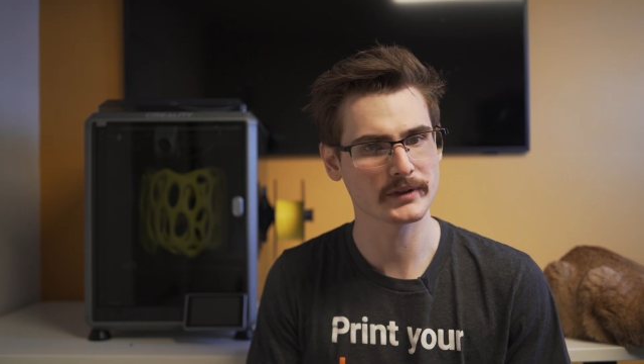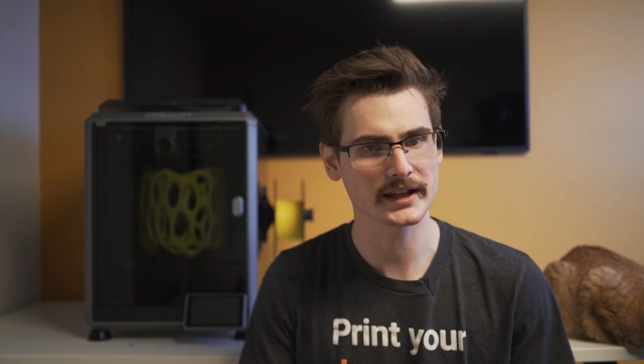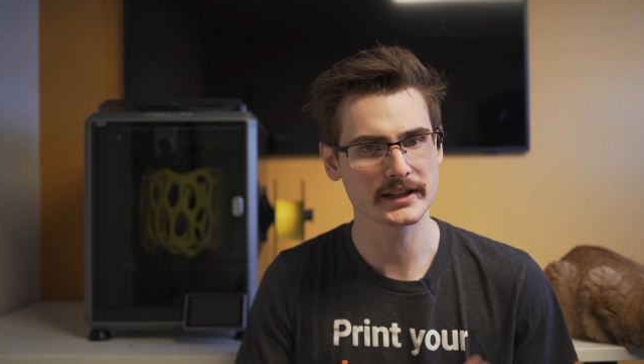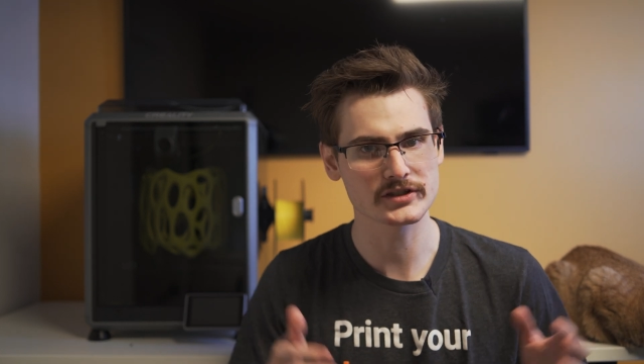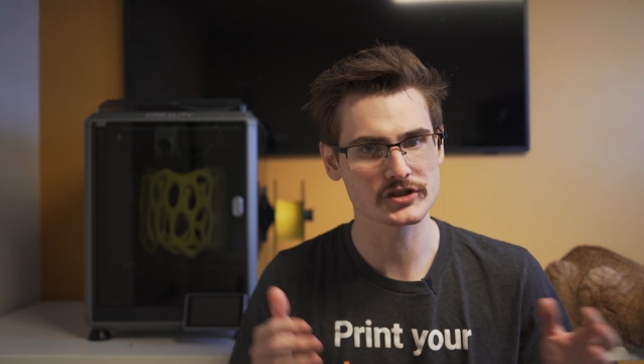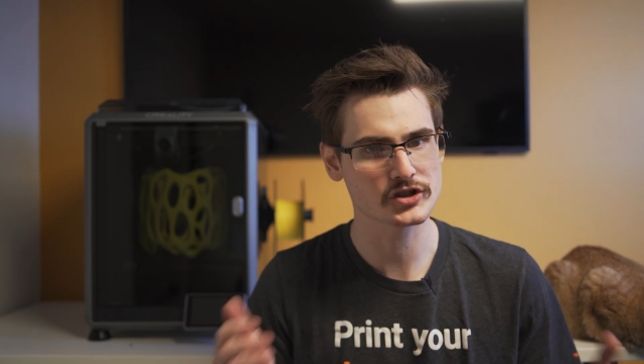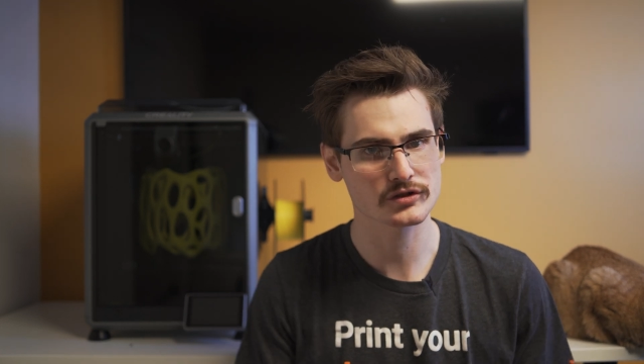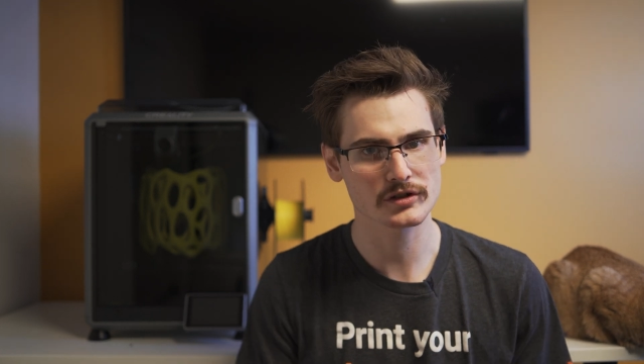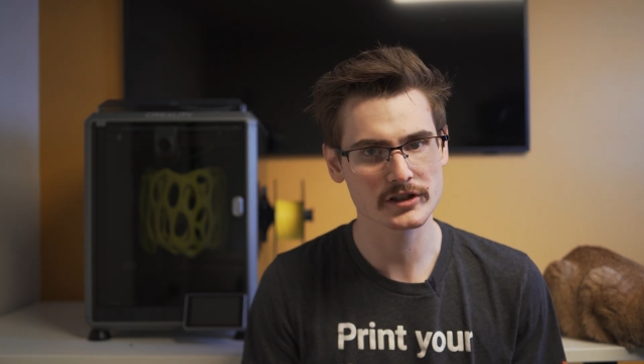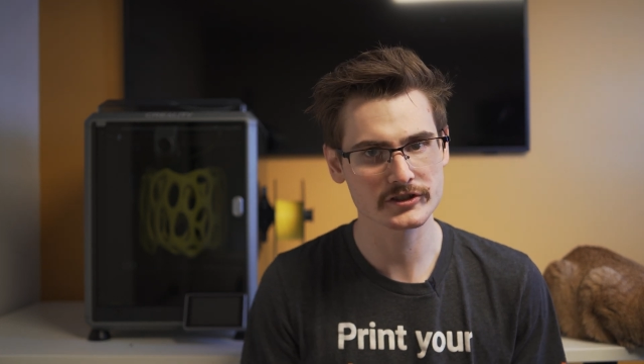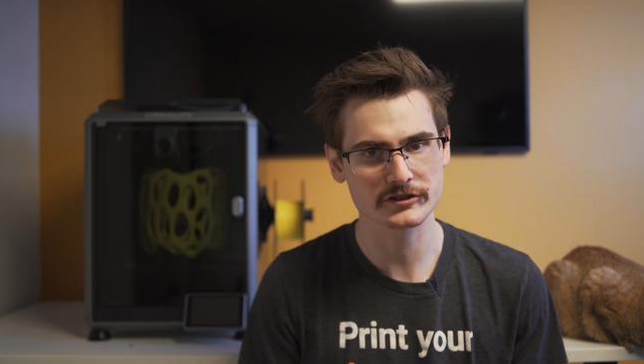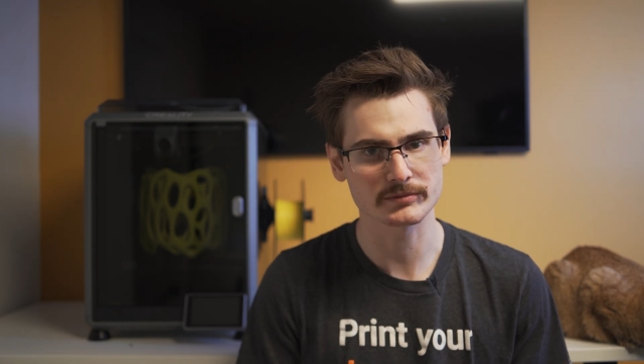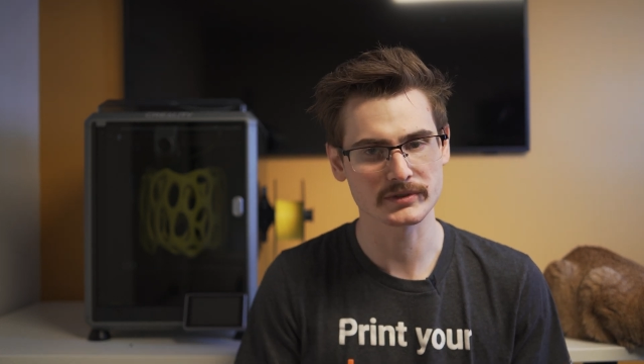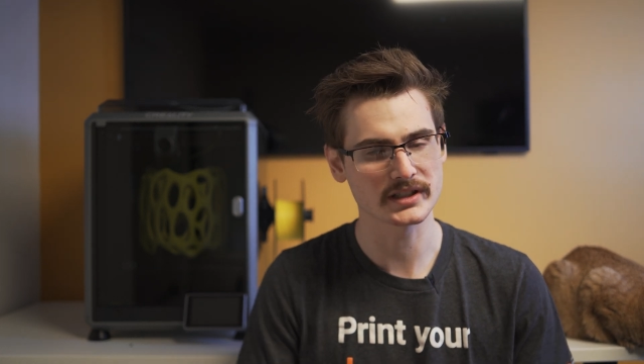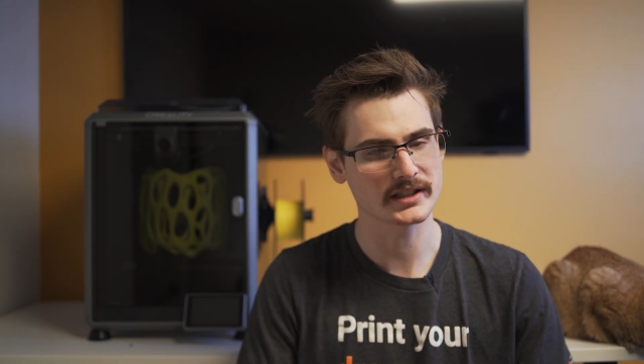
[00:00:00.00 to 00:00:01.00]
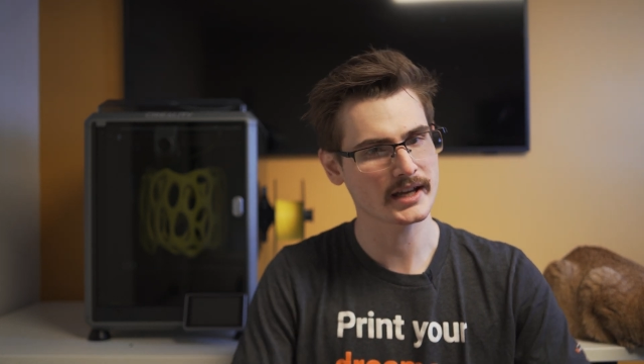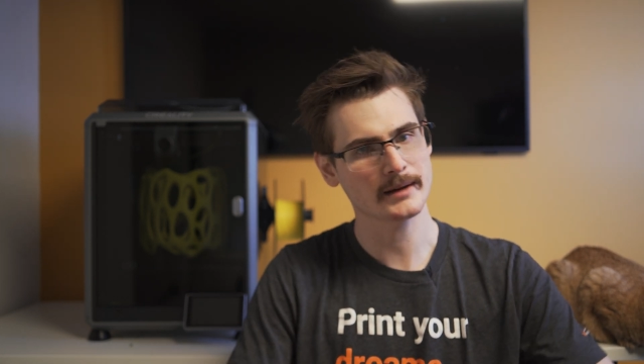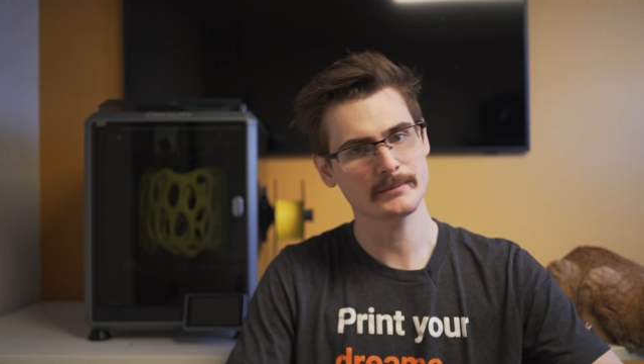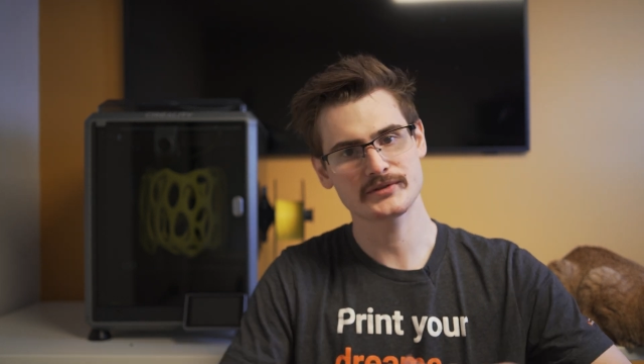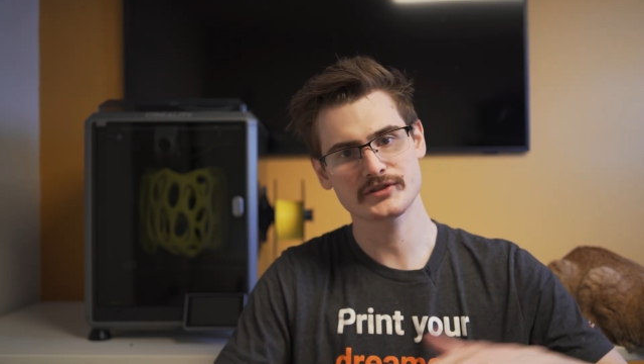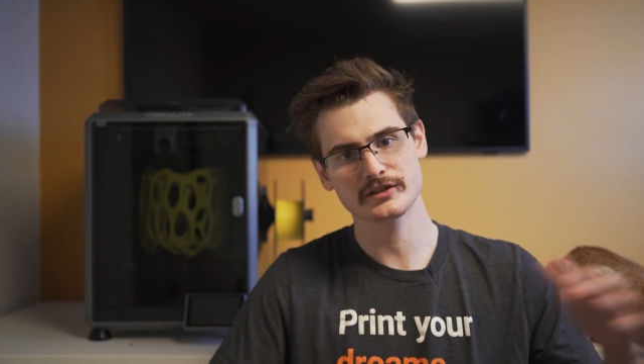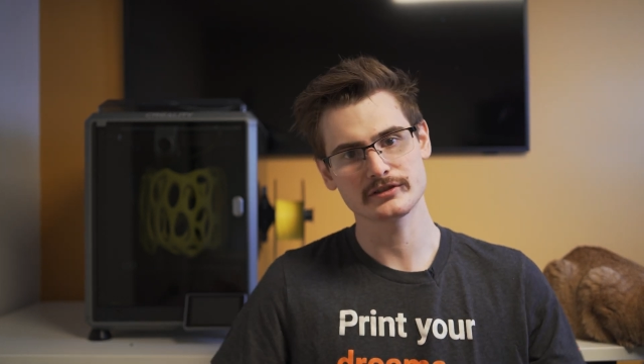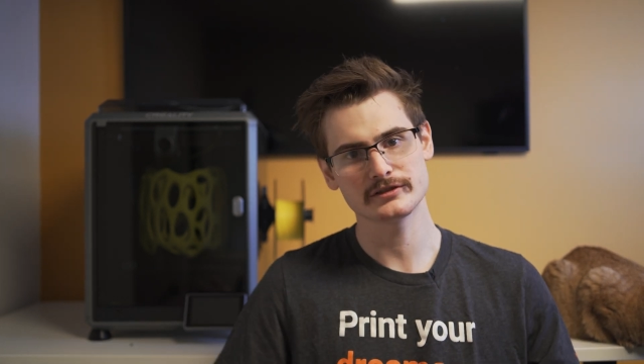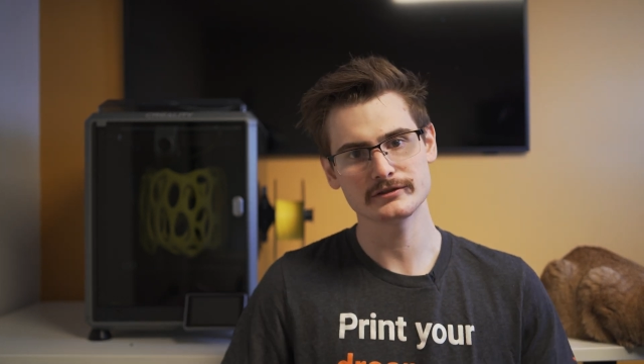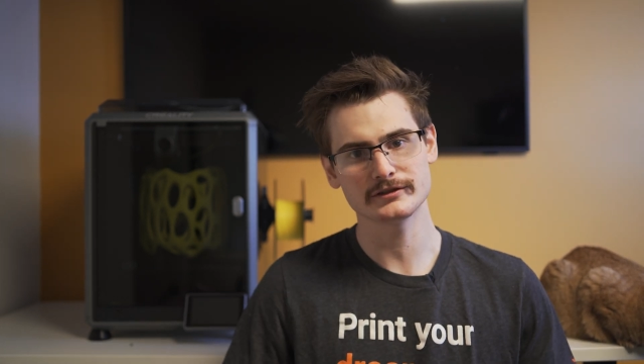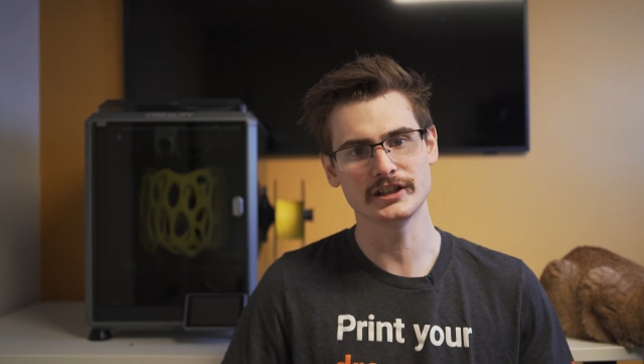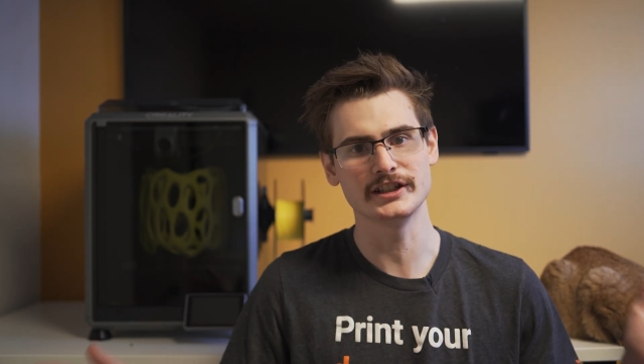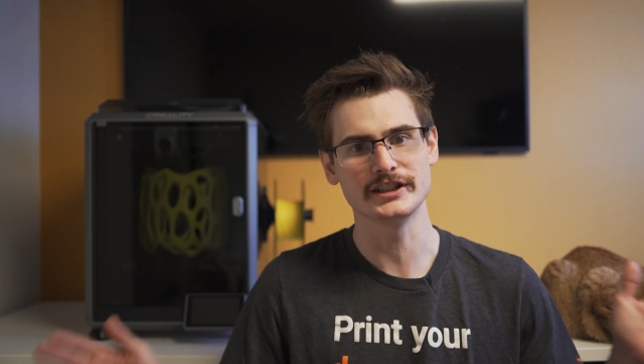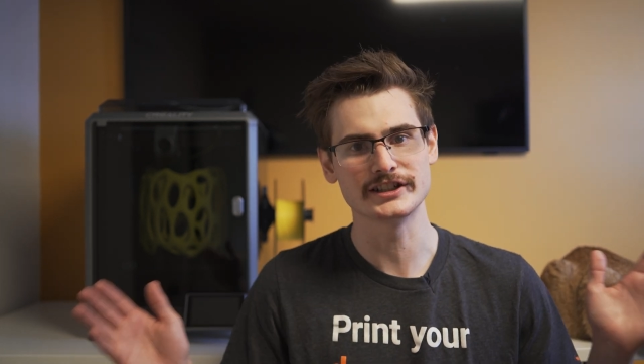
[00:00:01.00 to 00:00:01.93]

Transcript: and trust me, absolutely